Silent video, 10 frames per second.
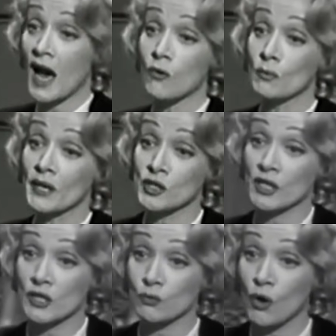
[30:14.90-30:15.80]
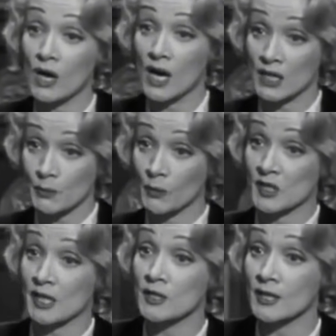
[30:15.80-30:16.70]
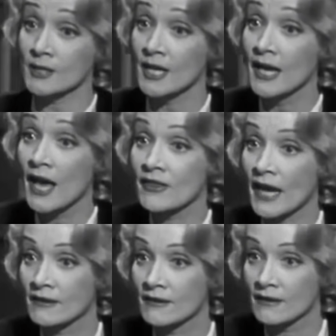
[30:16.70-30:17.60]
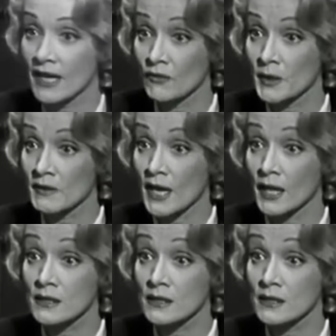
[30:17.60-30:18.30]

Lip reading: Some of her alleged romantic partners were Greta Garbo,